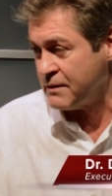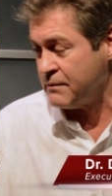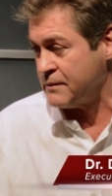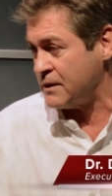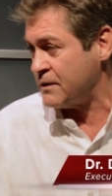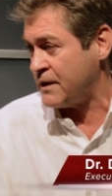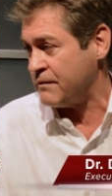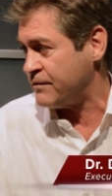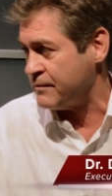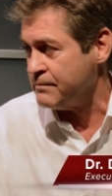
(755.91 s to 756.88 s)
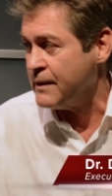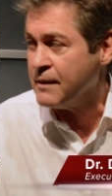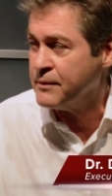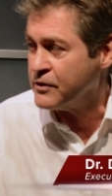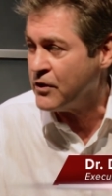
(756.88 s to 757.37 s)
and we're looking for
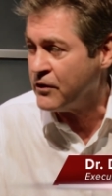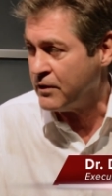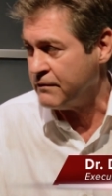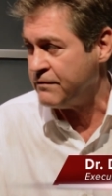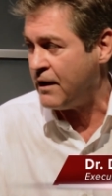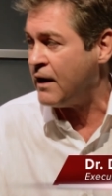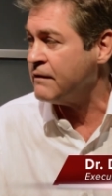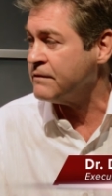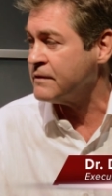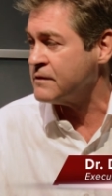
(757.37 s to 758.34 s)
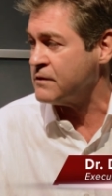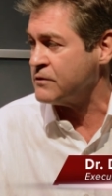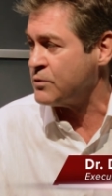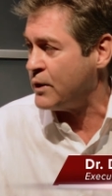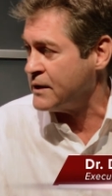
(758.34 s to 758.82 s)
maybe a total of 5. So
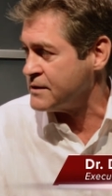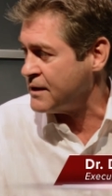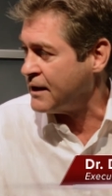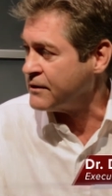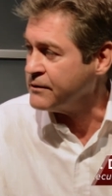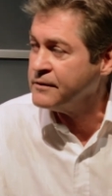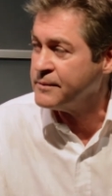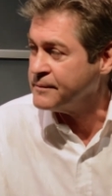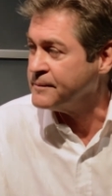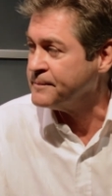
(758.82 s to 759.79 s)
it's quite a select group.